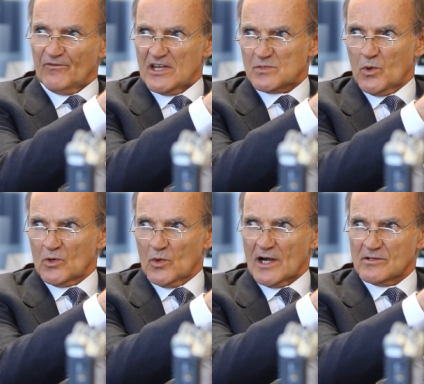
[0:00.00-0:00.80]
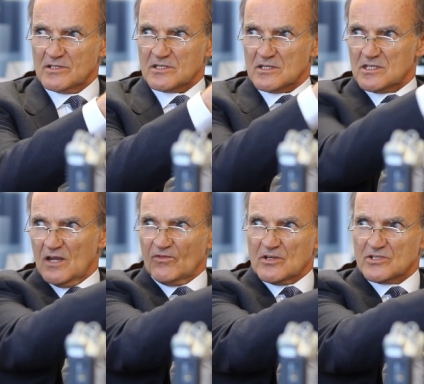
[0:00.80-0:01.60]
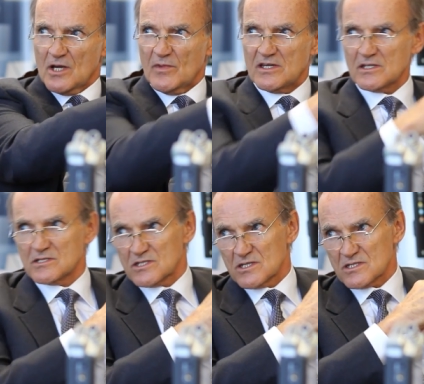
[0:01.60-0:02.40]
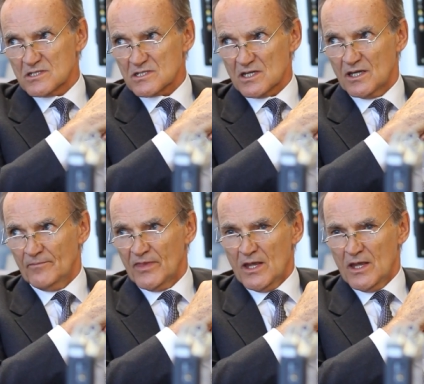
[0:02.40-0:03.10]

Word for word: Facebook records to see if there's some inconsistency.